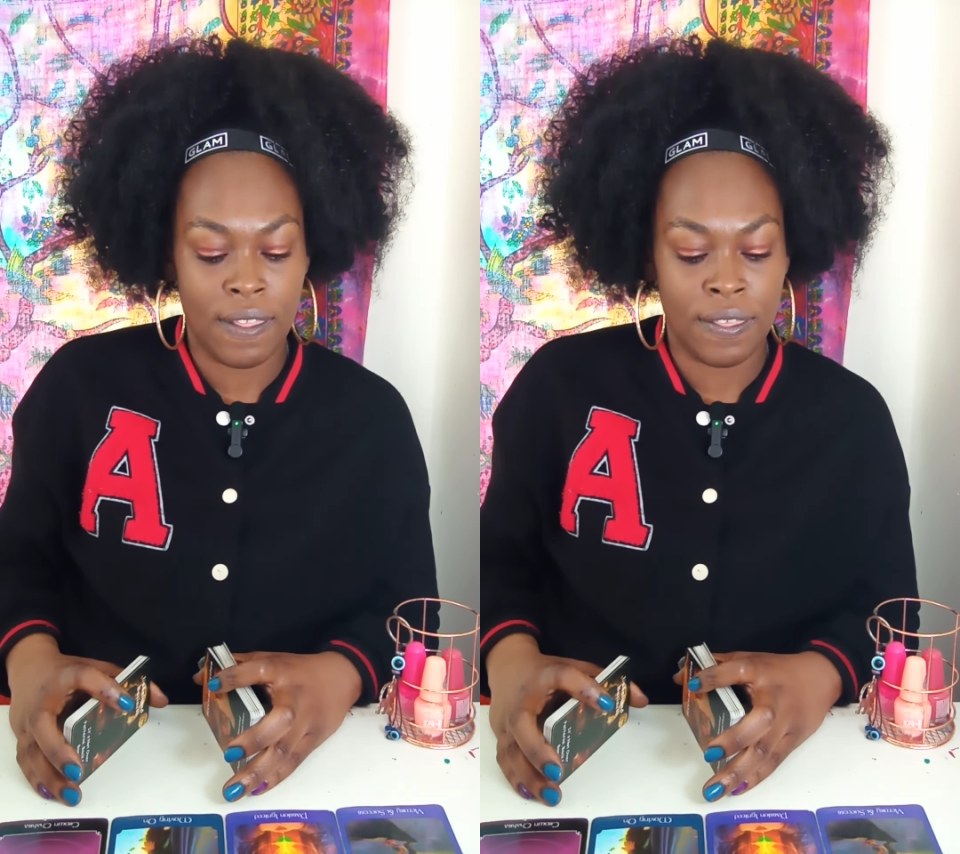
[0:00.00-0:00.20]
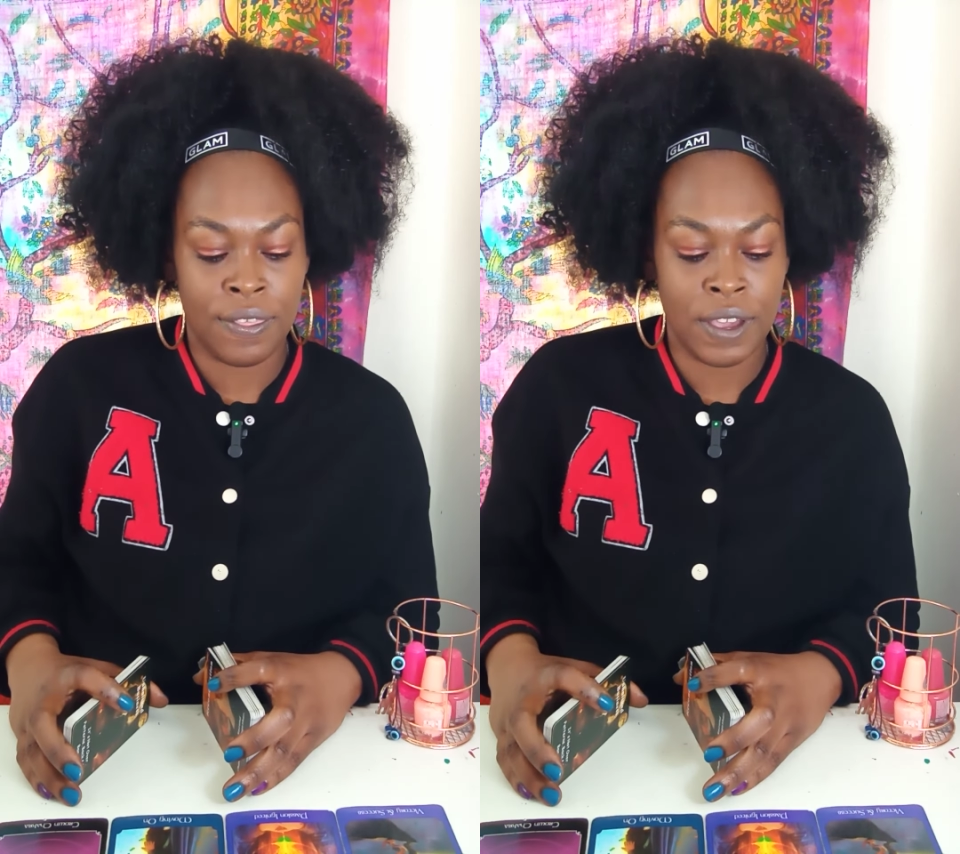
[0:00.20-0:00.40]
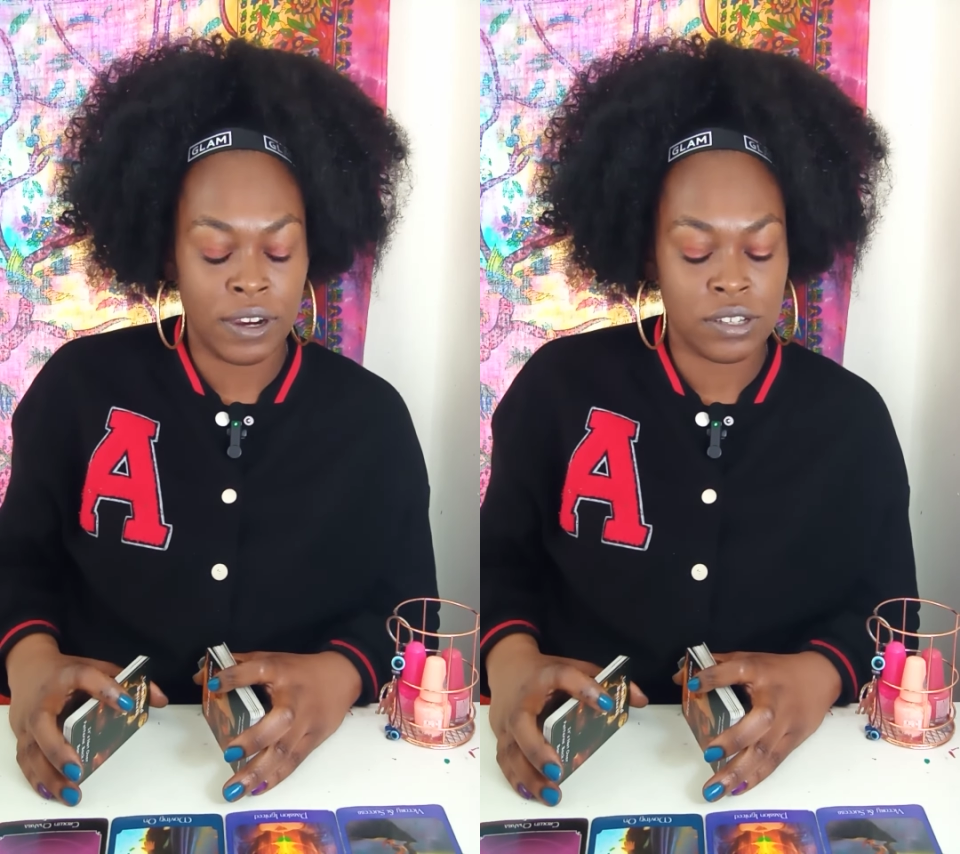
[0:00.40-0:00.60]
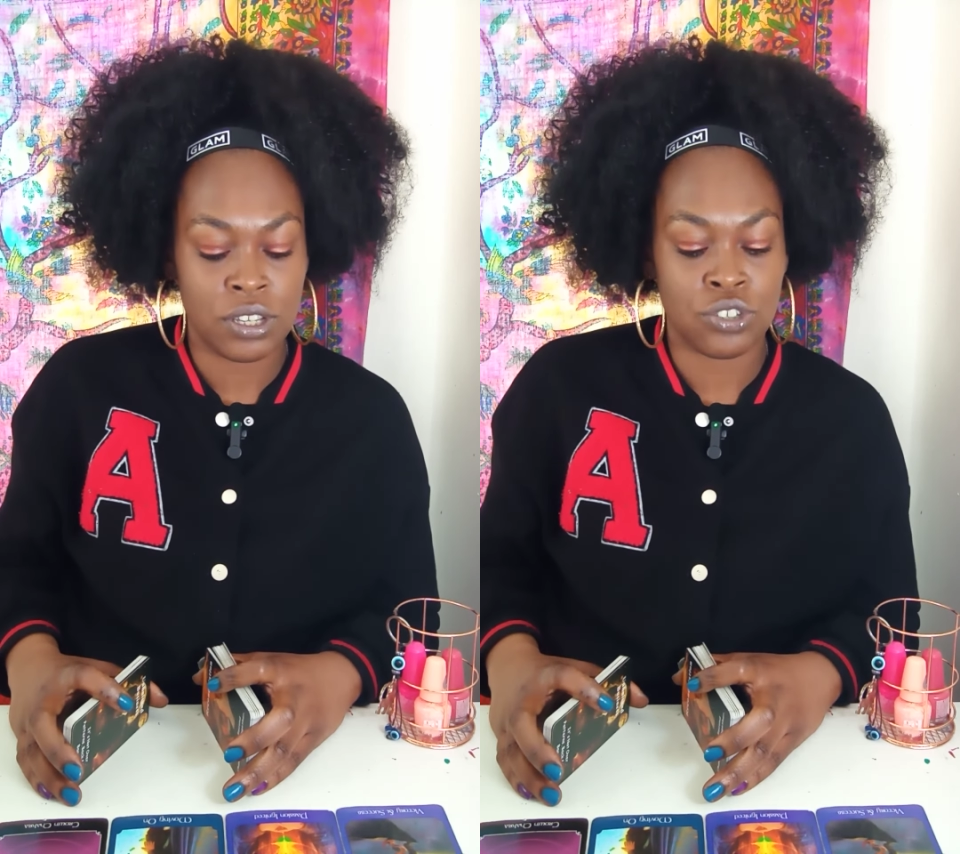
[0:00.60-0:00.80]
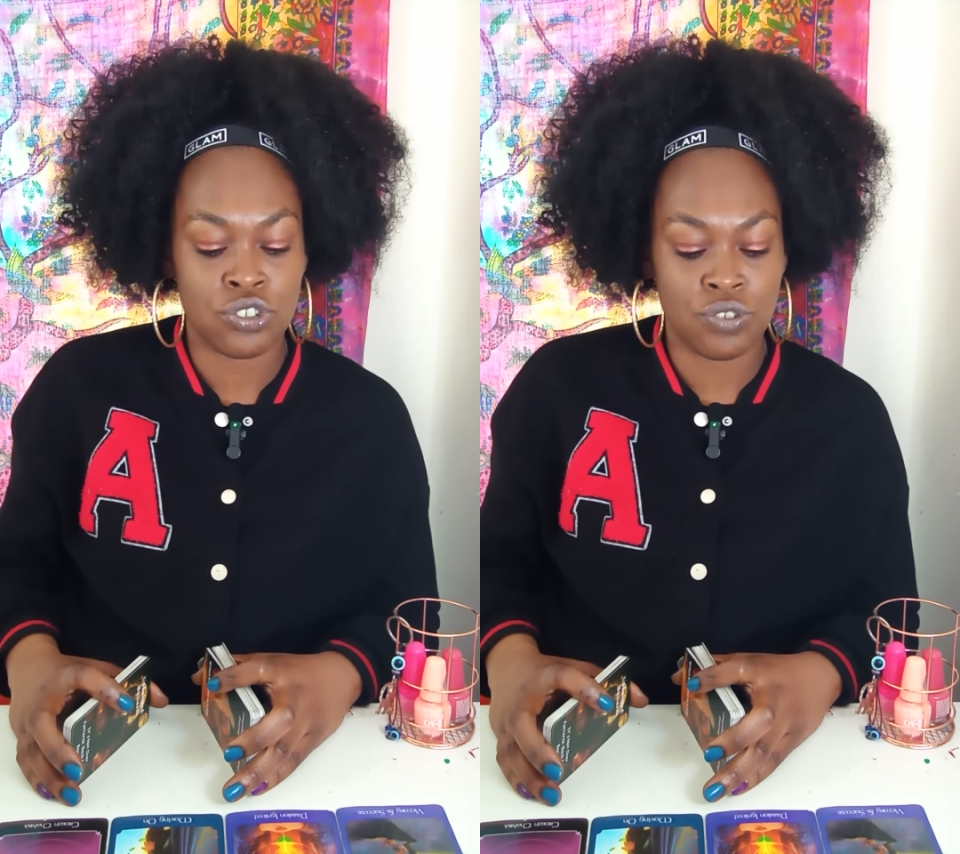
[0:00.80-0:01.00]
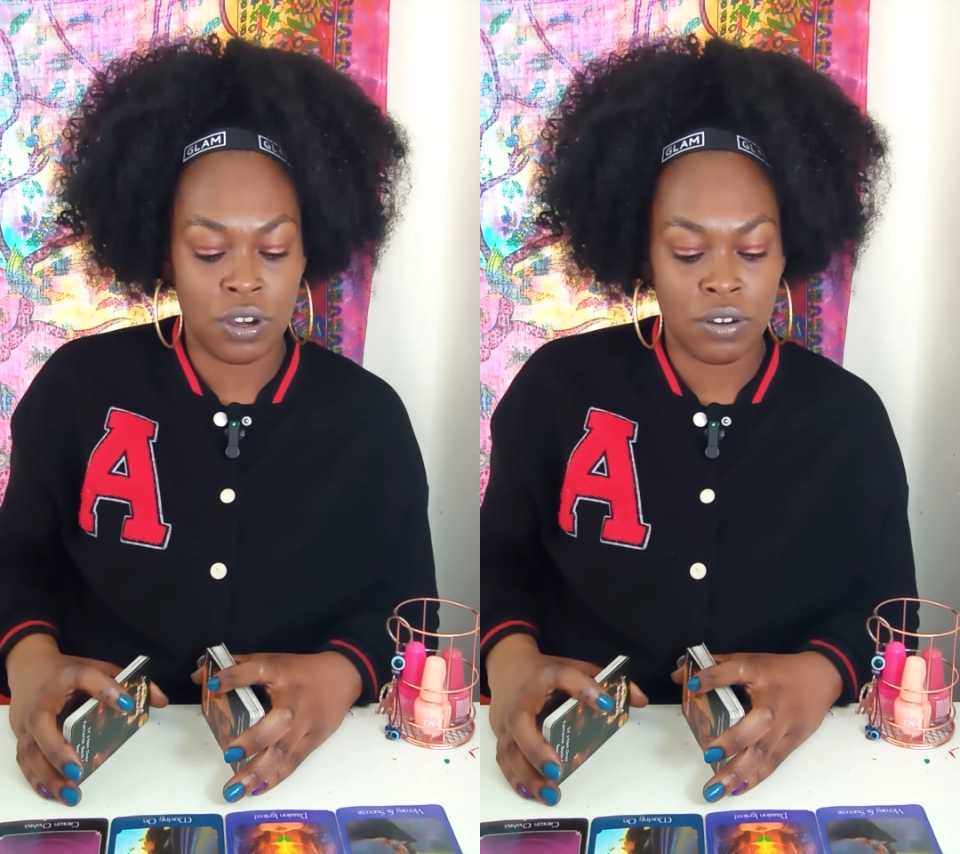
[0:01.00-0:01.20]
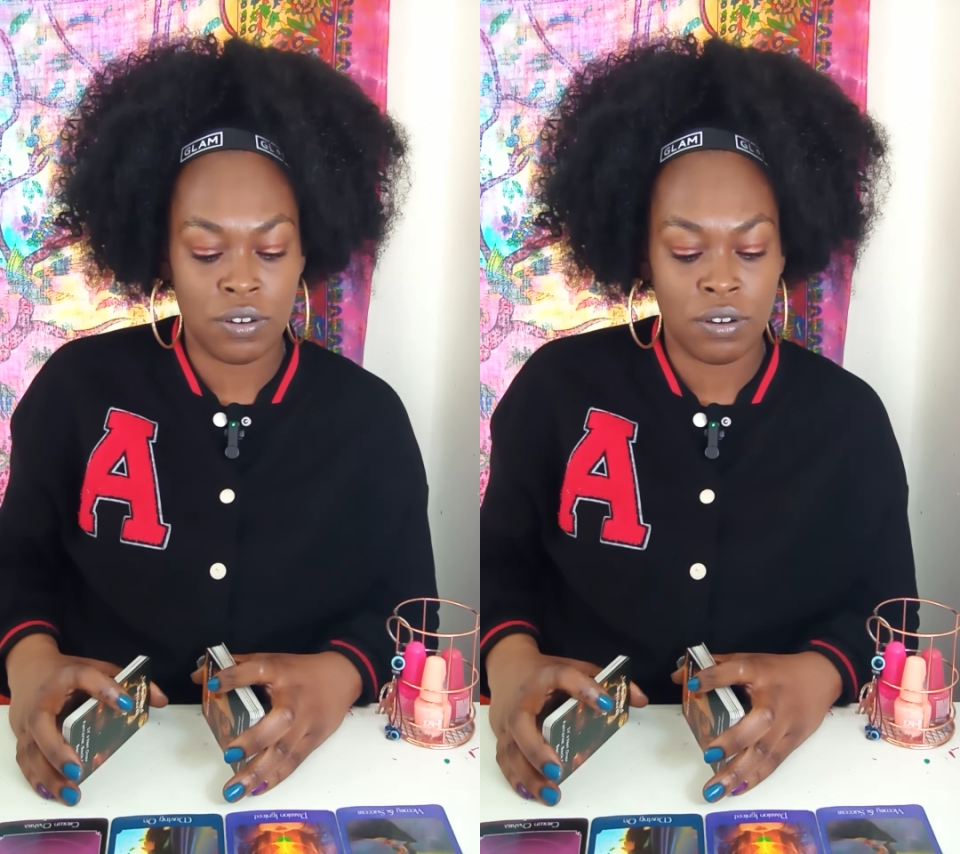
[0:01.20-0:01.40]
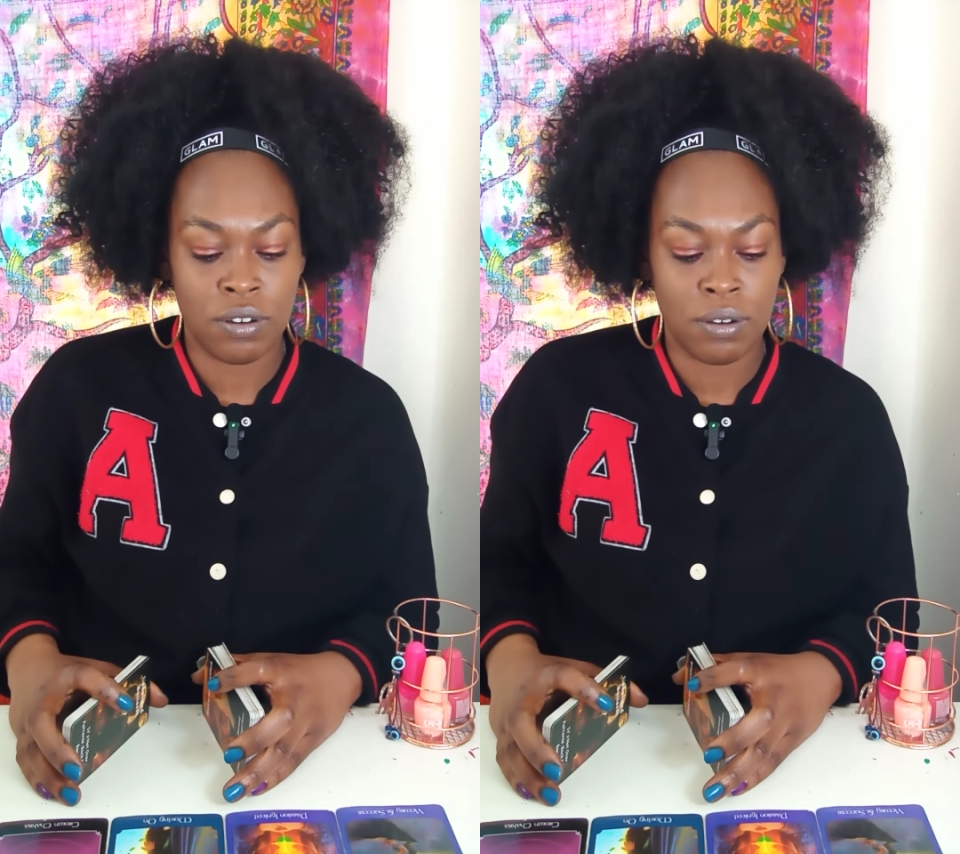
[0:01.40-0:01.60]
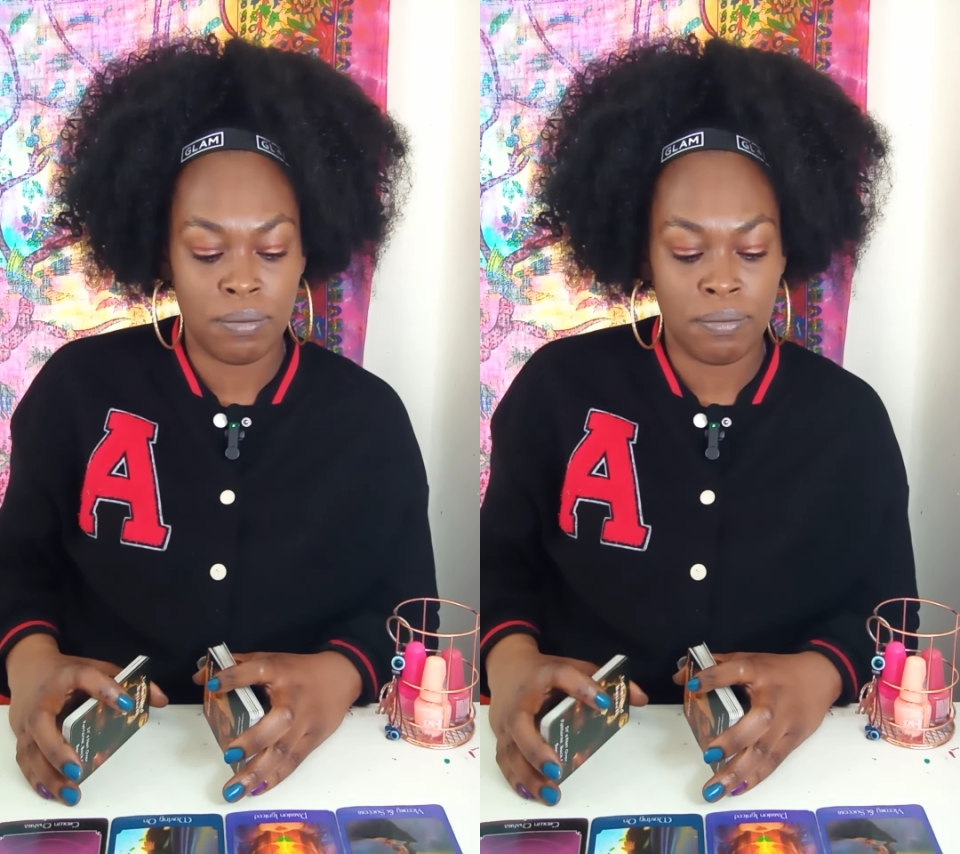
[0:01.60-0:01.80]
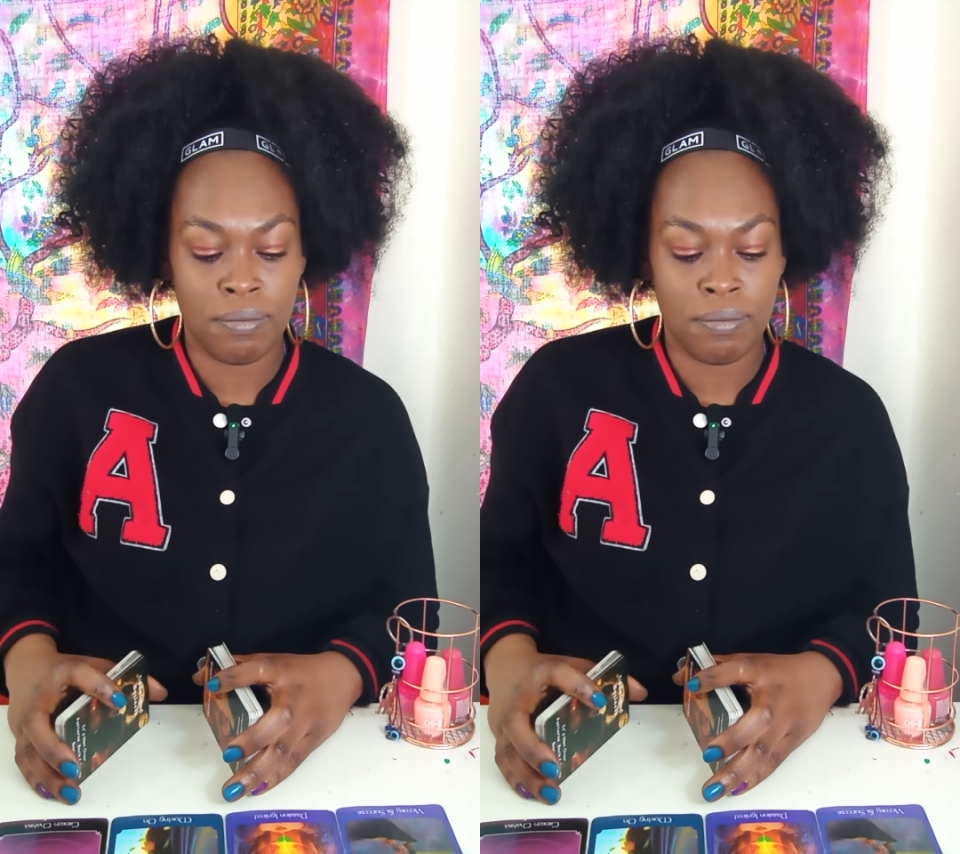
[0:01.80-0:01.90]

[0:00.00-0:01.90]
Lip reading: there's a strong